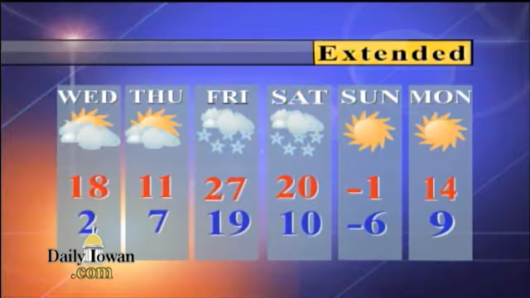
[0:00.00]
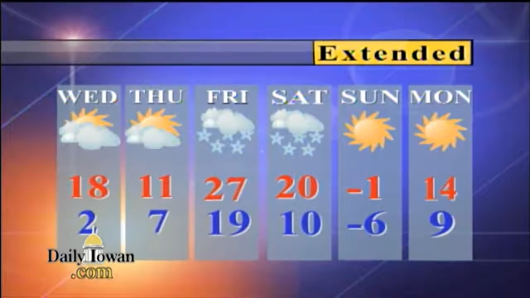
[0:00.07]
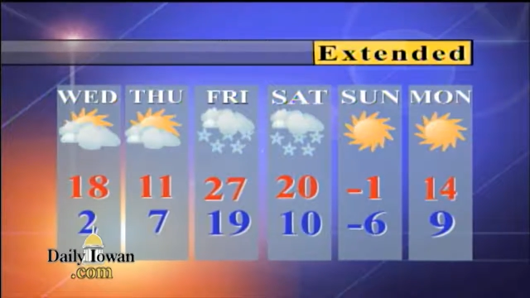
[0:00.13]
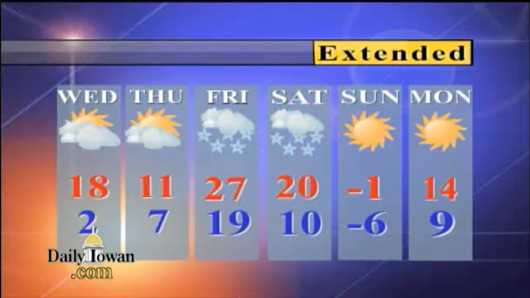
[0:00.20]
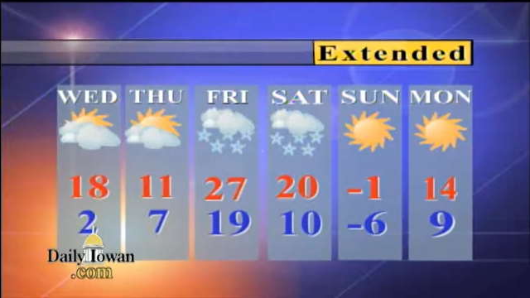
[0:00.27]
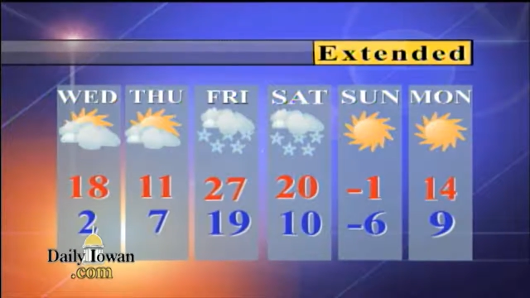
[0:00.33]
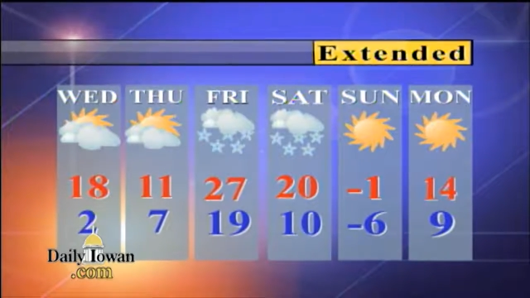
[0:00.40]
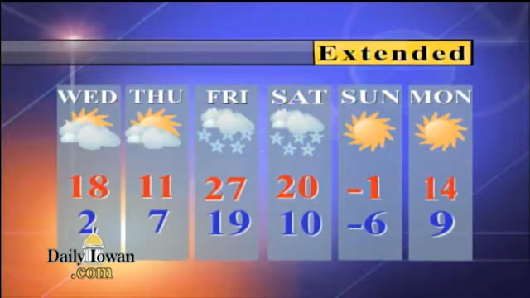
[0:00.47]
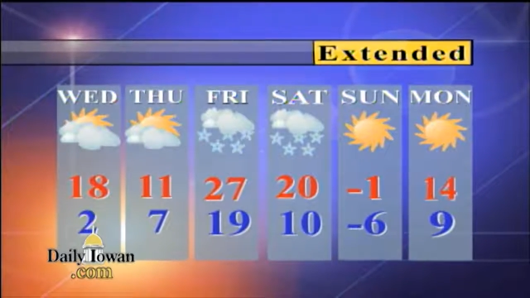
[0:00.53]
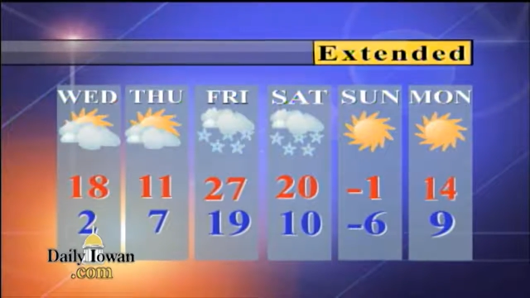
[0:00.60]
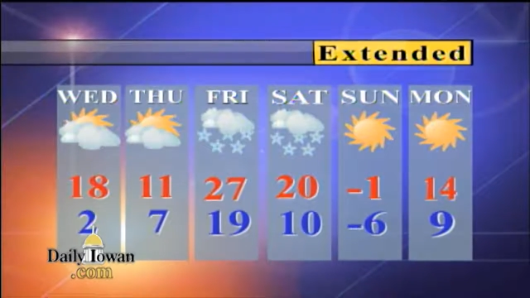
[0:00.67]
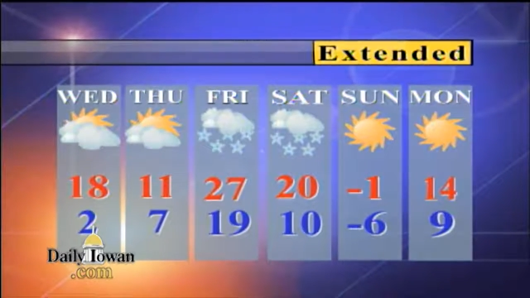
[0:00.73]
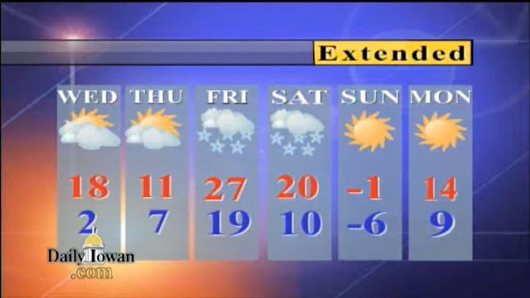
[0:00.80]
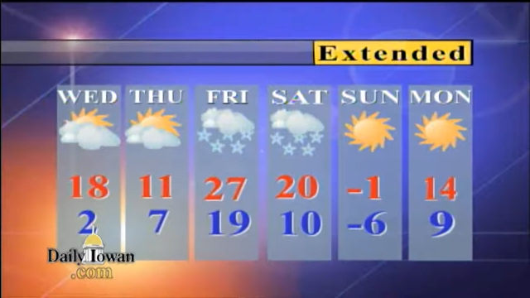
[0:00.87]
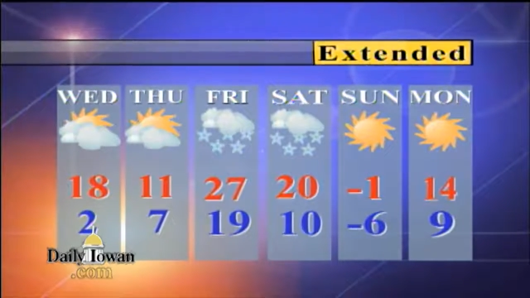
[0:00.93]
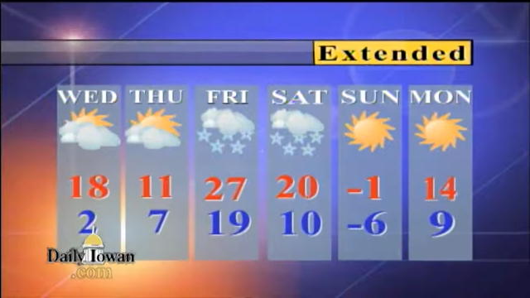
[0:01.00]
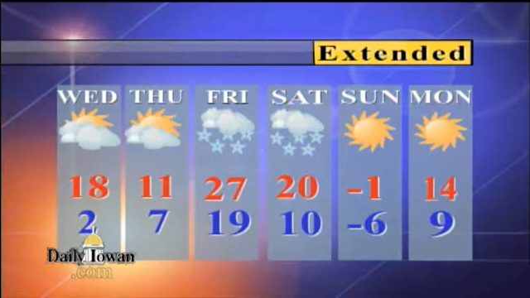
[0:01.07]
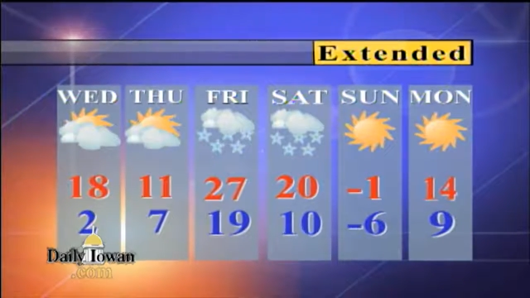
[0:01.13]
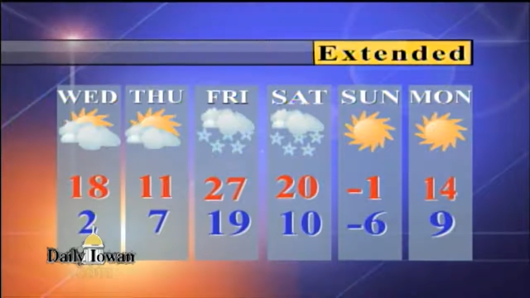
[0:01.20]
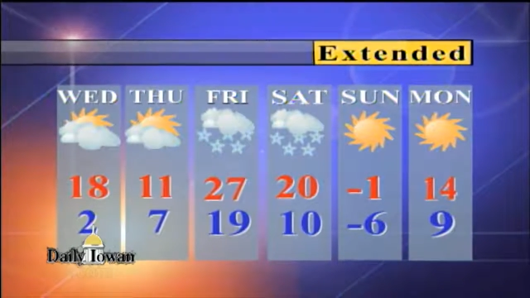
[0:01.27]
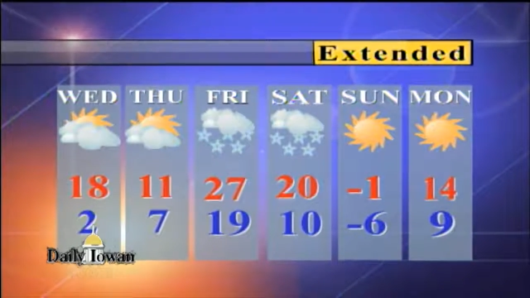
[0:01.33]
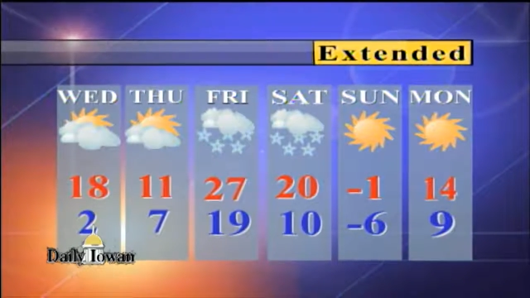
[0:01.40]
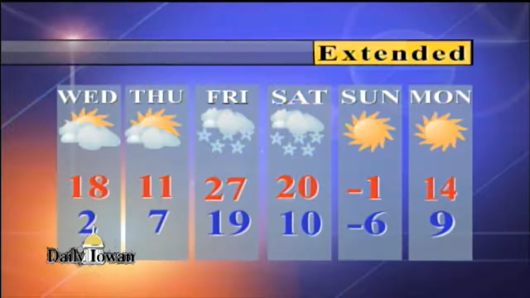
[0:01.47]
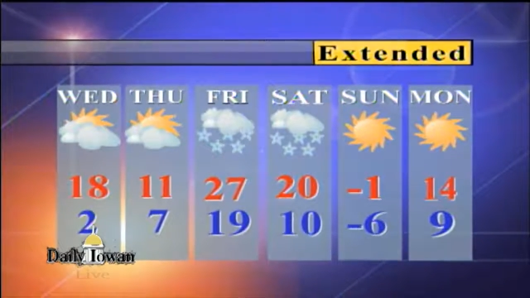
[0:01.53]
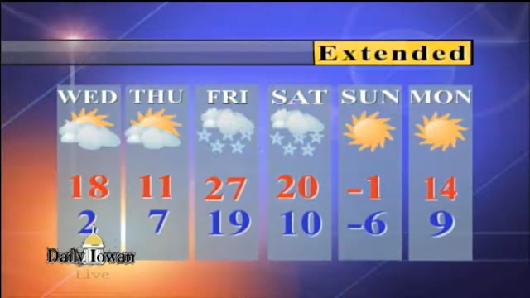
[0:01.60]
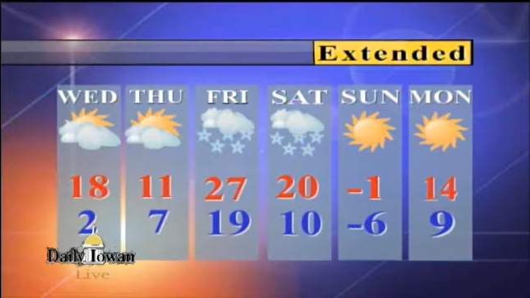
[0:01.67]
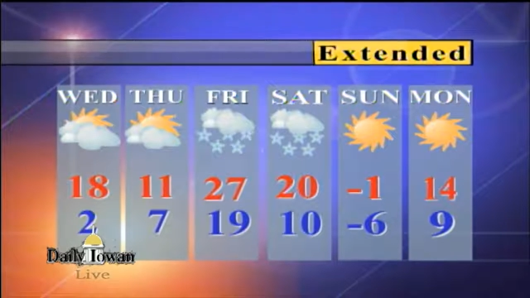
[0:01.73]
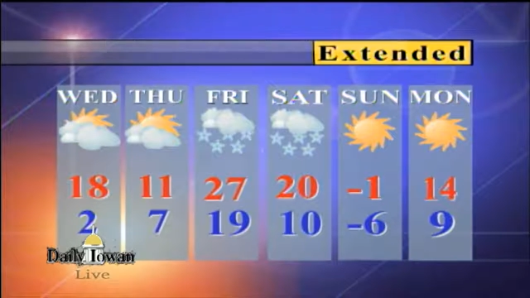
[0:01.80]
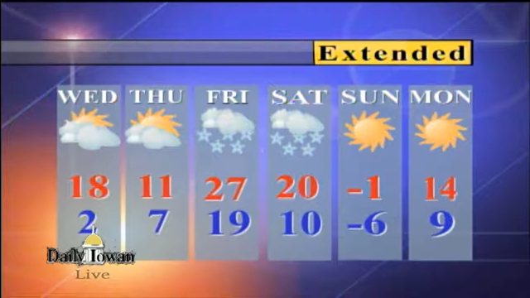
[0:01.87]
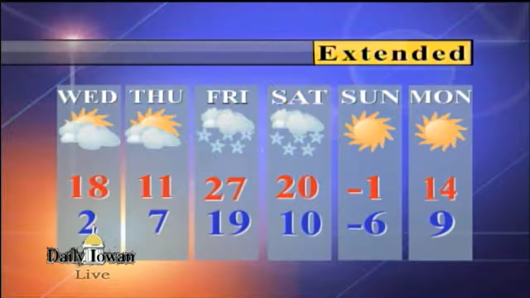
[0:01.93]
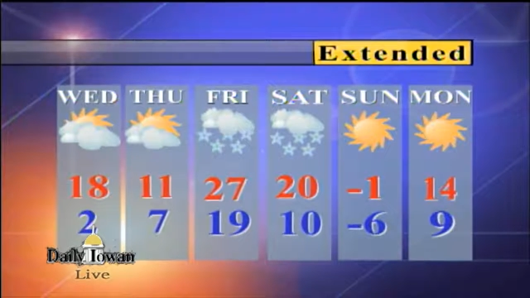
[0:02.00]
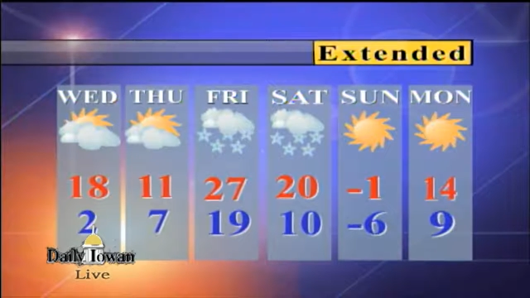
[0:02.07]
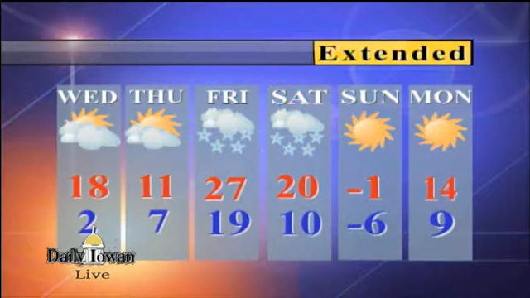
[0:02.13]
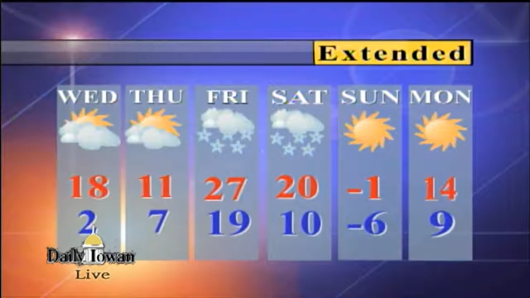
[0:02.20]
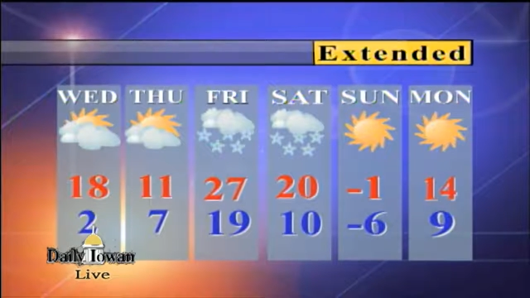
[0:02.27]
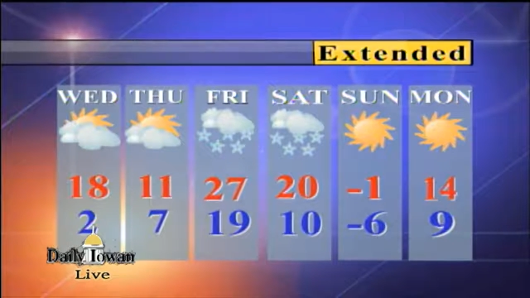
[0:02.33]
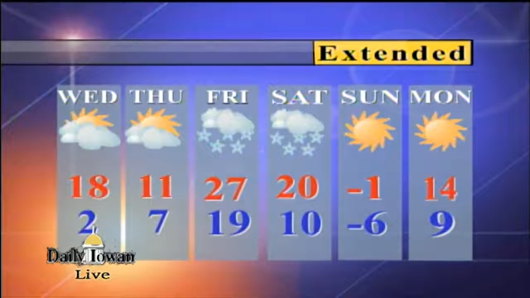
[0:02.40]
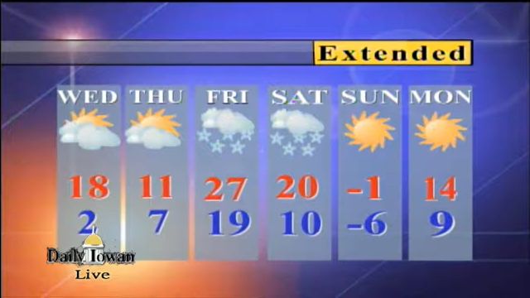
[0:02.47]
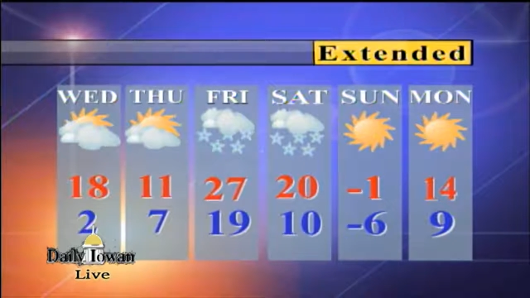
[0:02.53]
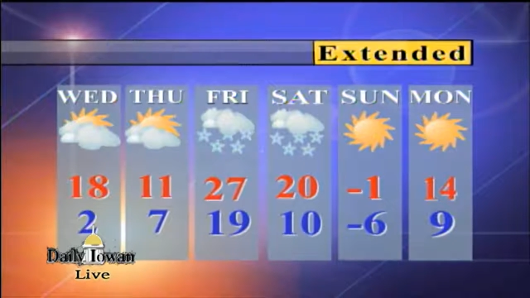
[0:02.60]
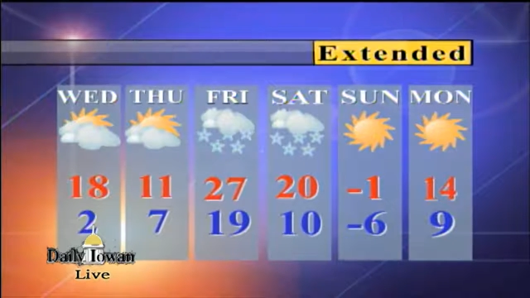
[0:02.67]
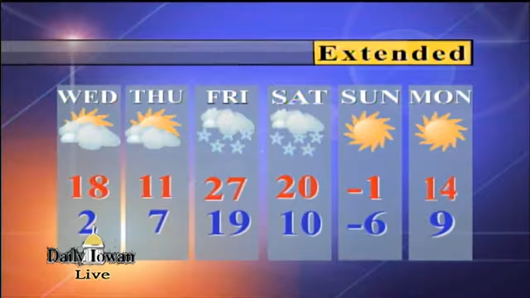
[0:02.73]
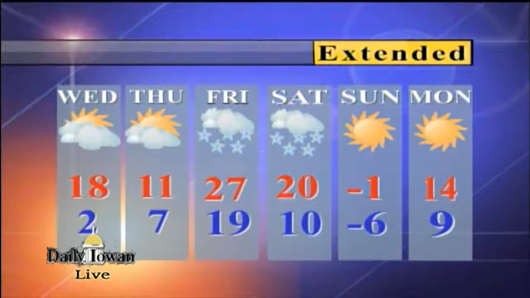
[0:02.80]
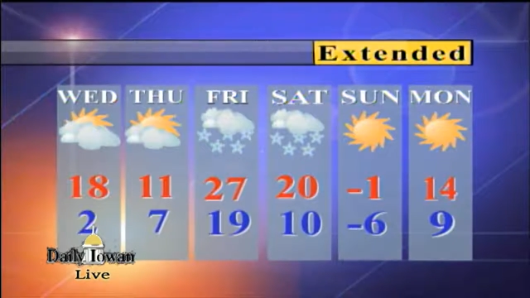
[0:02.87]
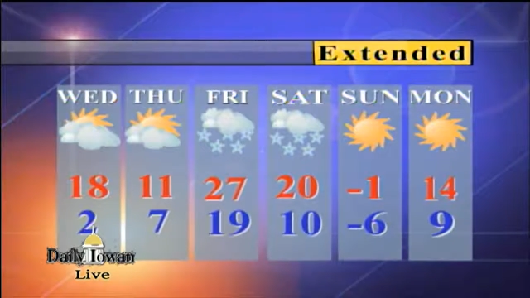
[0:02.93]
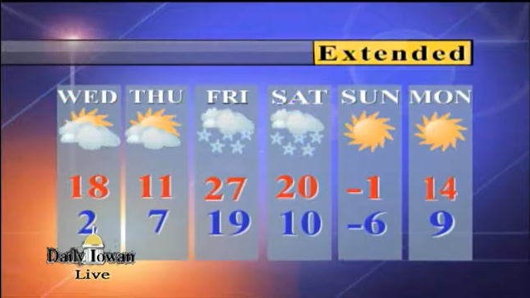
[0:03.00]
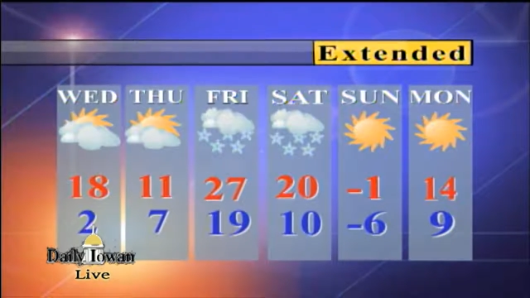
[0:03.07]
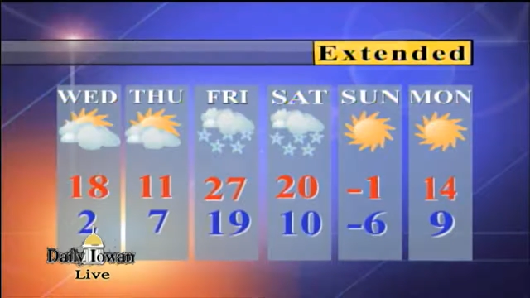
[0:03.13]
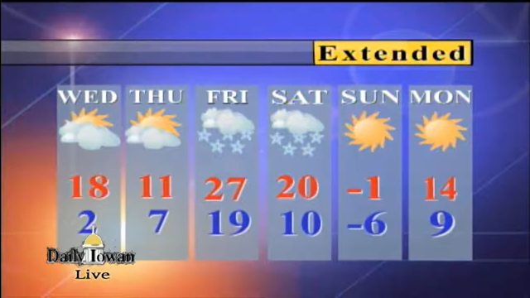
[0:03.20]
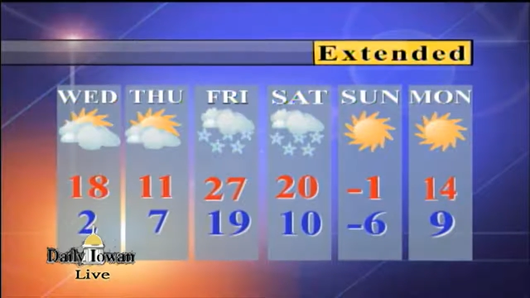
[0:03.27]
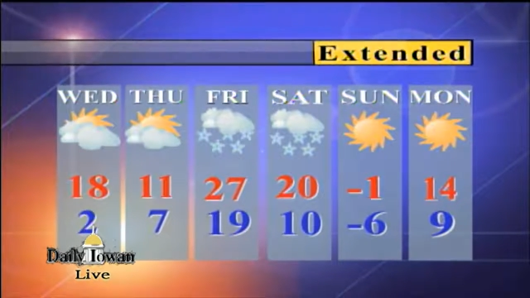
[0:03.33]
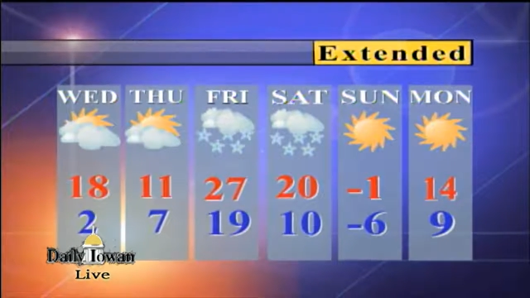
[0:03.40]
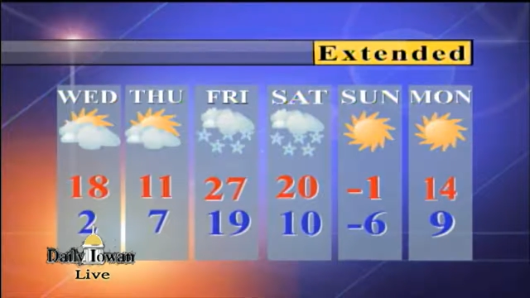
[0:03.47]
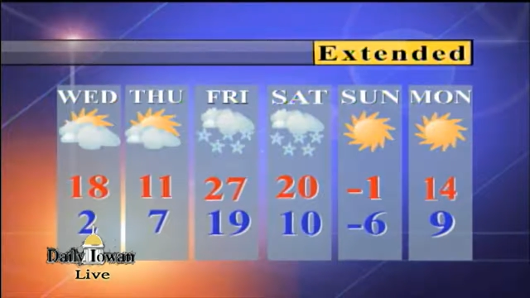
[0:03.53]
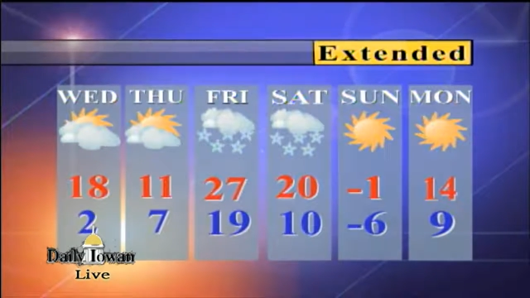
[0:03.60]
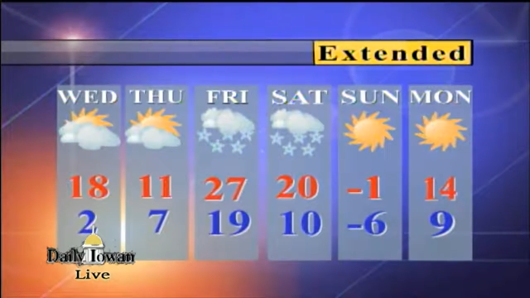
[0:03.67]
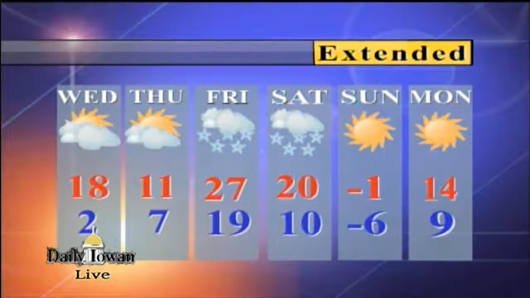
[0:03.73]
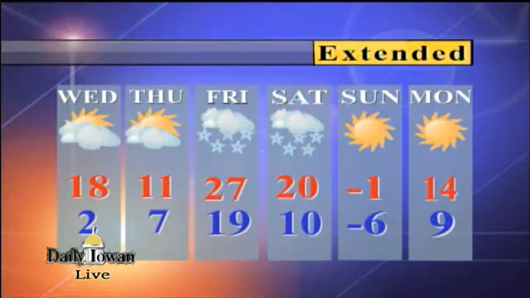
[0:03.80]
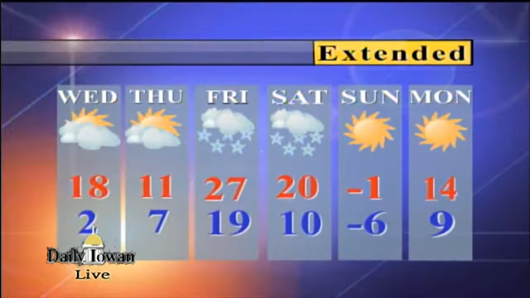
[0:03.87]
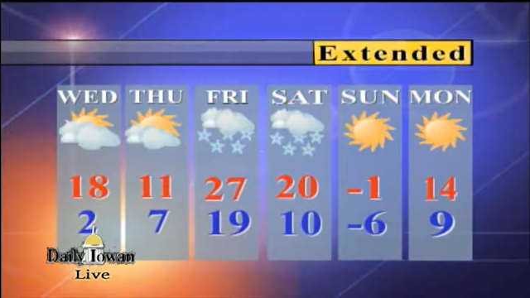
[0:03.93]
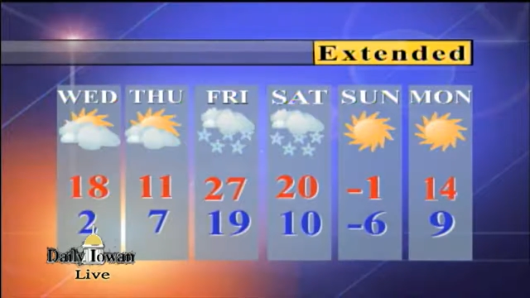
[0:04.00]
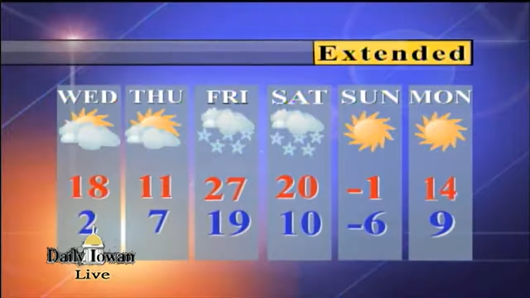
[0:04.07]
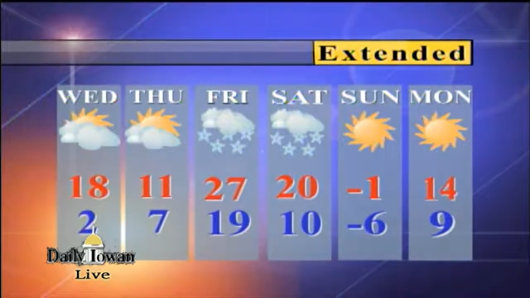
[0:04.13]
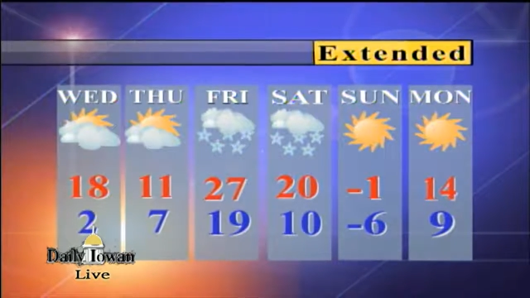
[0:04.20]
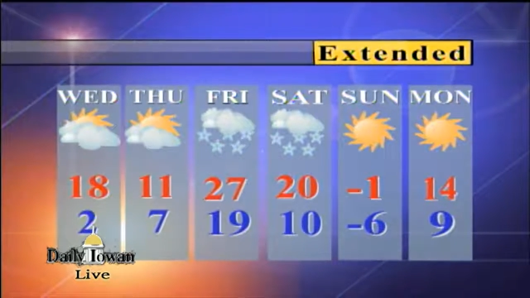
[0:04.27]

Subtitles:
(no speaker visible)